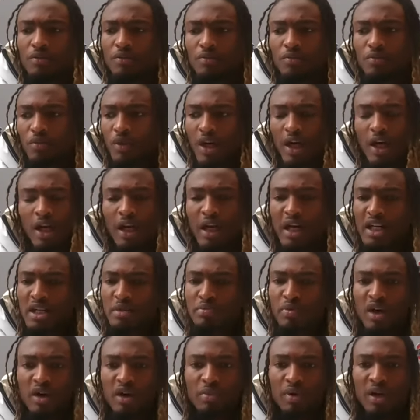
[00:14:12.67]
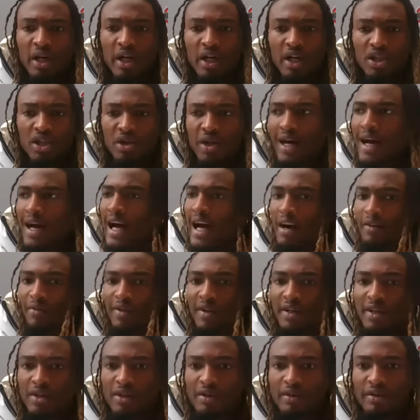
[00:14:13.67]
We got a lot of smart players. You got
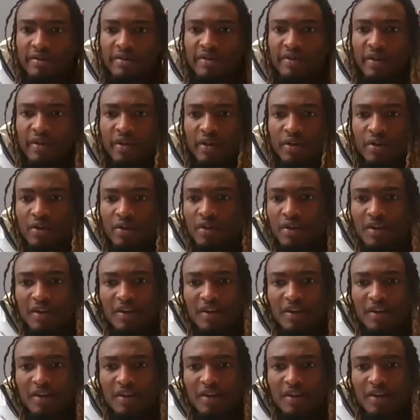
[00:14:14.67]
athletes on the field.